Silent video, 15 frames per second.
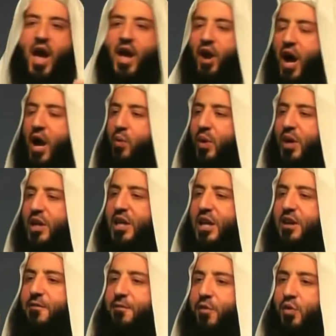and I will
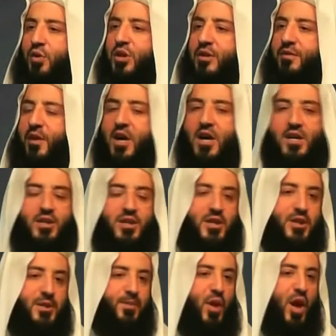give you the
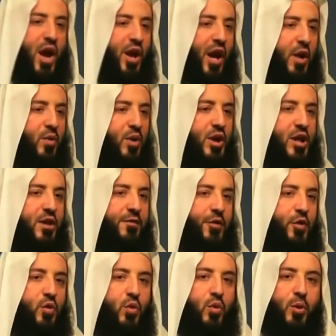verse, and I will give
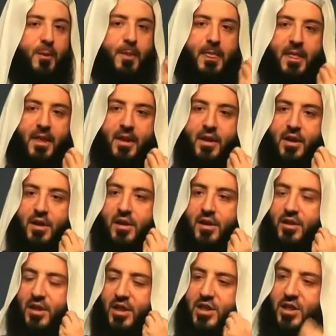you
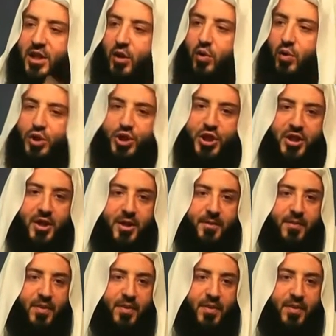the solution.